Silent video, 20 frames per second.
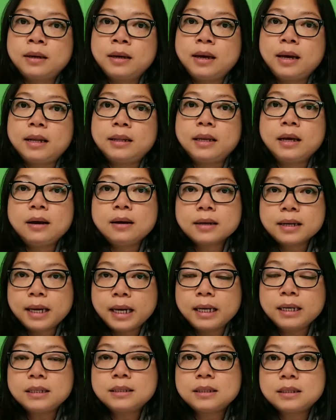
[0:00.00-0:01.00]
And there are
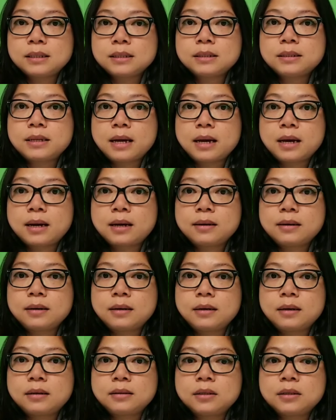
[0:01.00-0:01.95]
cases that uh,